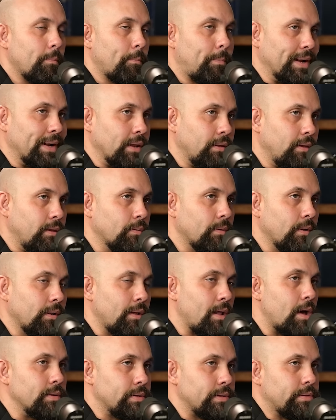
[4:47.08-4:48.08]
But it
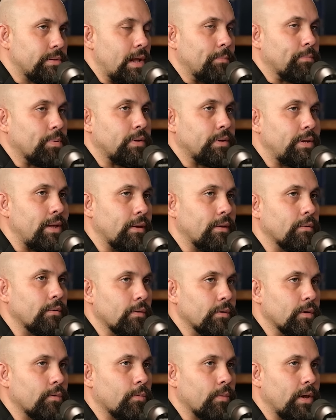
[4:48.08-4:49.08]
utilizes that
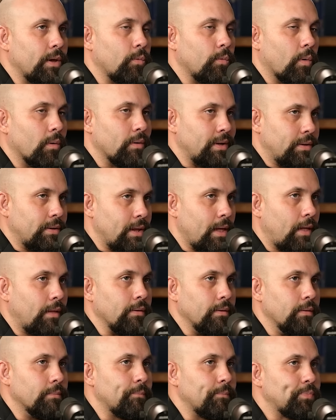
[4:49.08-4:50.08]
particular Greek word to tell mm.
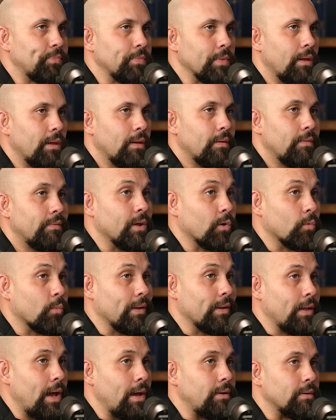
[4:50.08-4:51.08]
you they're
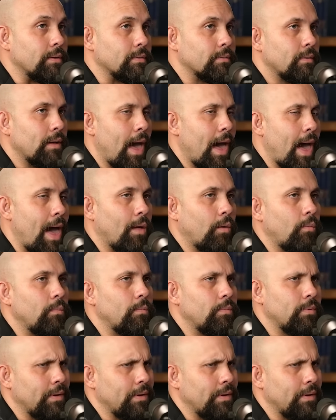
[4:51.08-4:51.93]
related. How?